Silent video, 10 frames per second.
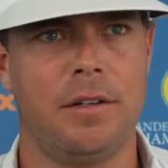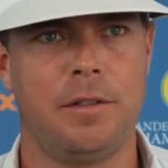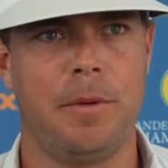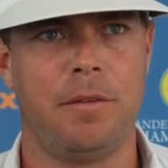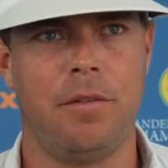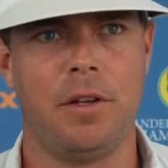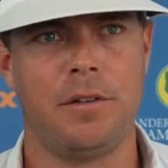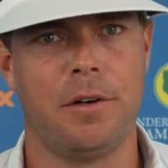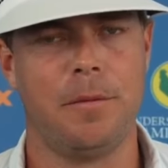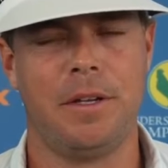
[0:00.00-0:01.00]
It's been a fun
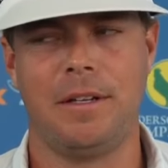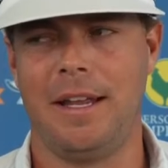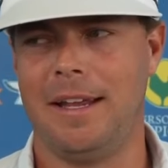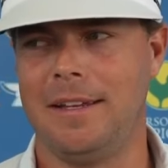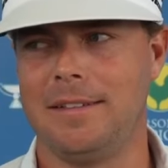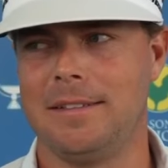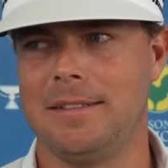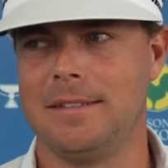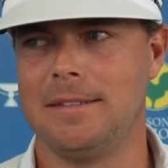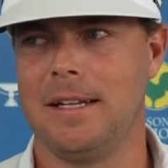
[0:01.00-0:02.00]
tournament, and
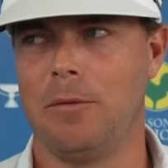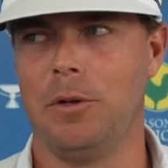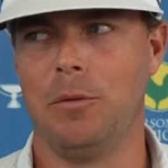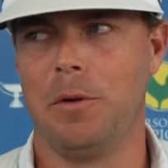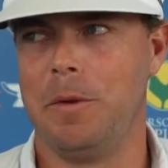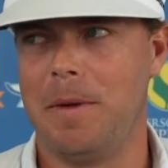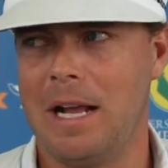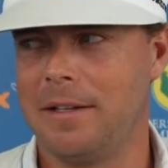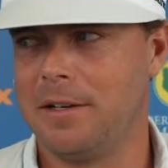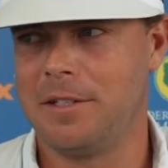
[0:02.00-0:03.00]
I really want to be
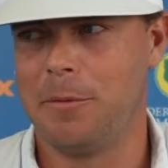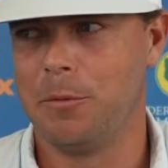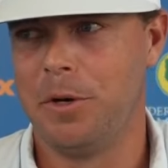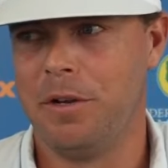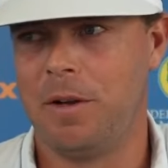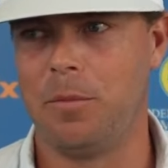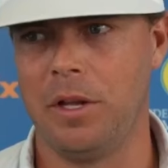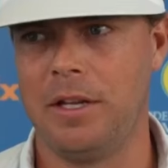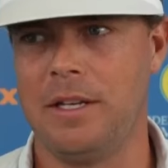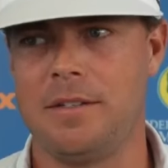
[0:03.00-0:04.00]
back there. Same with Riv. I
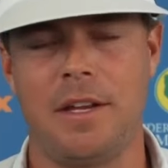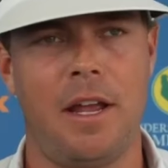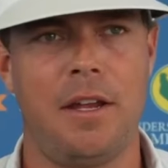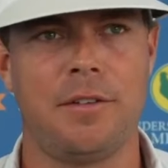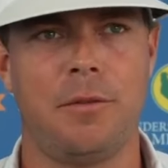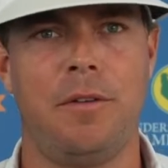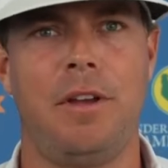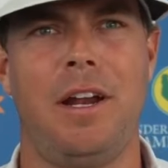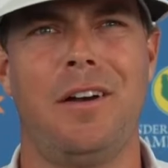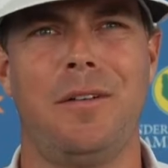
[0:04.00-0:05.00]
played NCAAs at
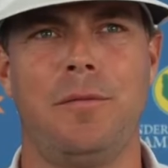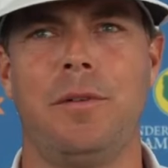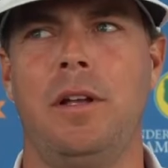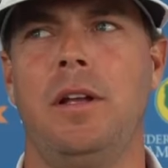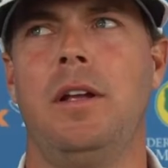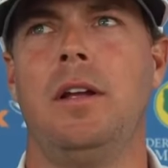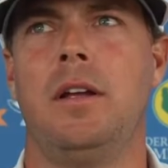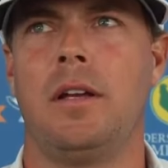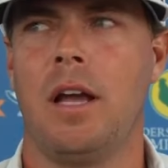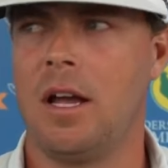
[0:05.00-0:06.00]
Riviera.
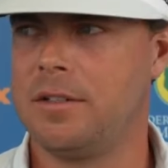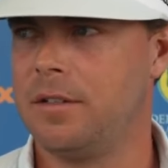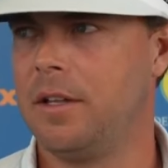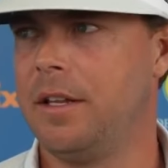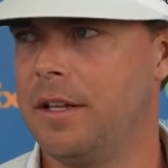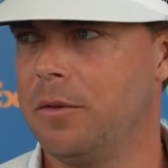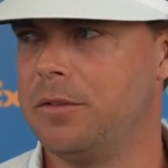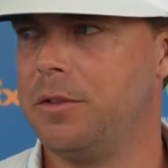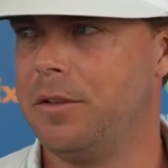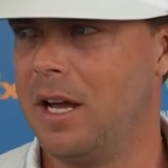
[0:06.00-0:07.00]
Gosh, I think that
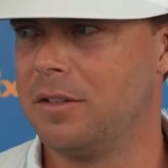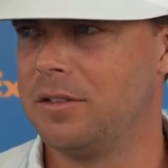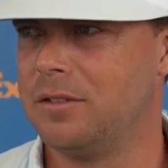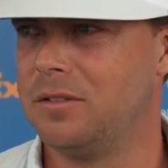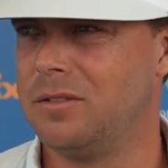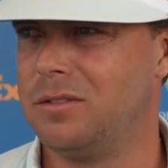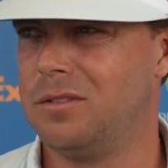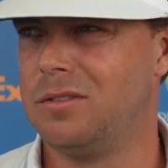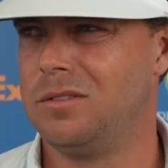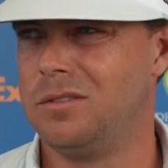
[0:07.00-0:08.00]
was
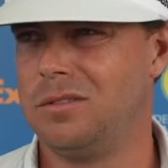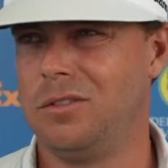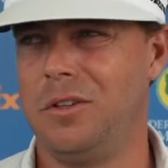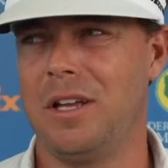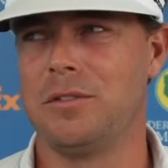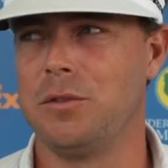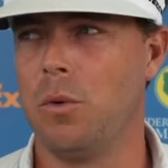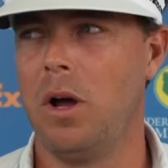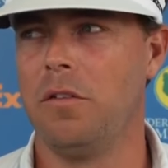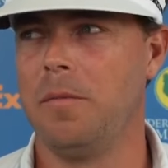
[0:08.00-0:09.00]

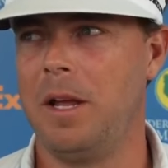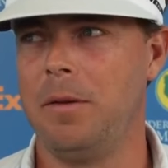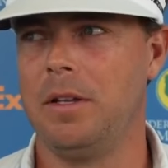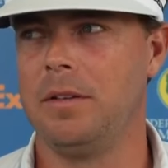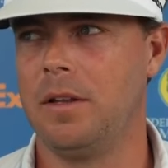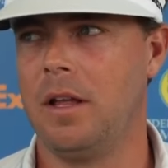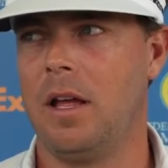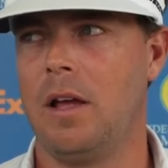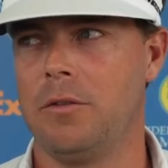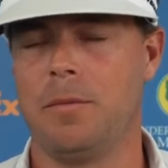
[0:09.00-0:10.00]
2012 maybe, and
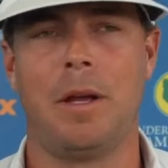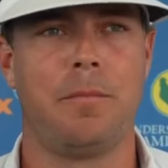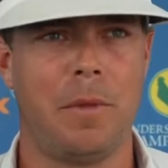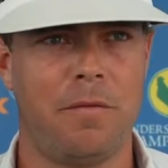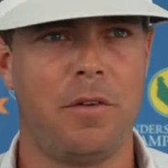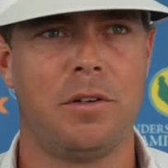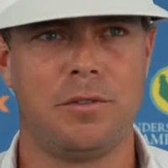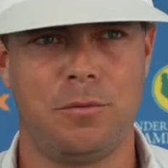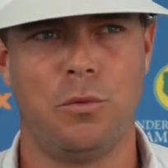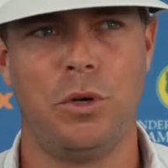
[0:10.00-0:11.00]
that was my
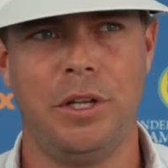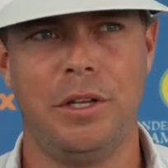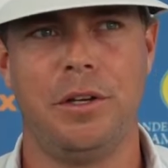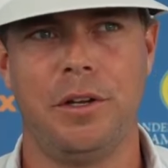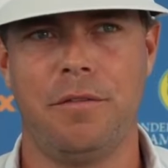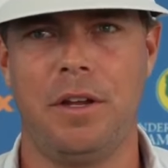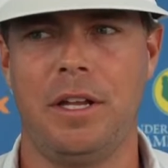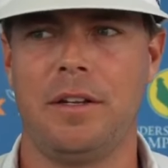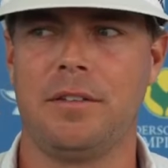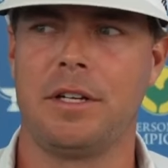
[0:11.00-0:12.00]
first really good
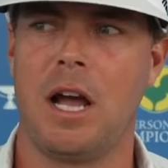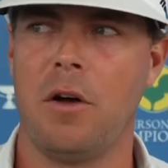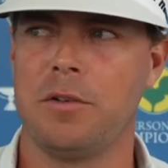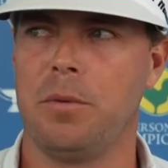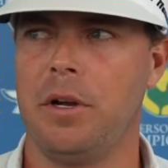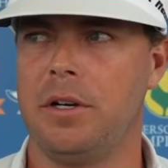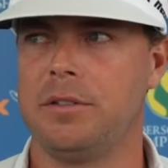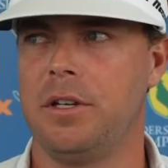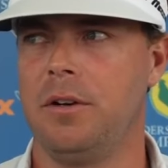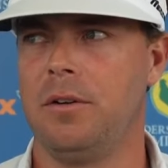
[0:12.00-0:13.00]
event as a college player.
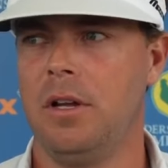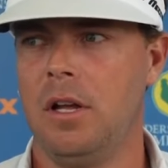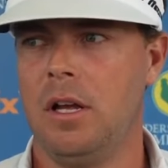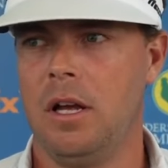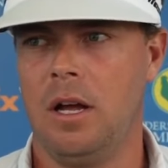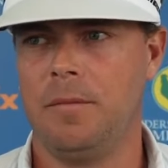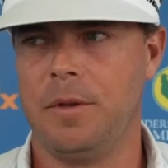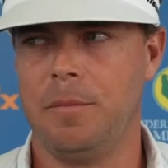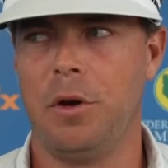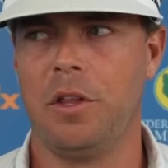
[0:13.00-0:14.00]
So
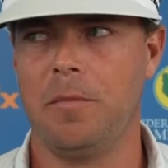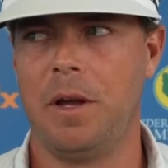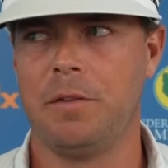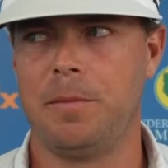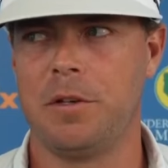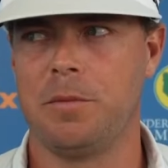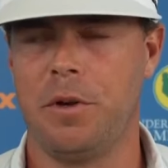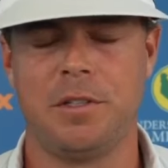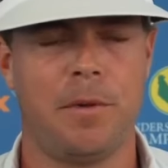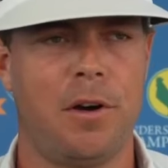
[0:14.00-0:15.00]
both of them have a special
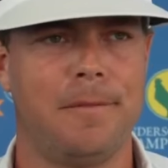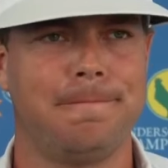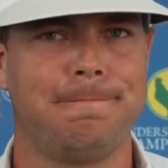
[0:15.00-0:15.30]
place in my heart.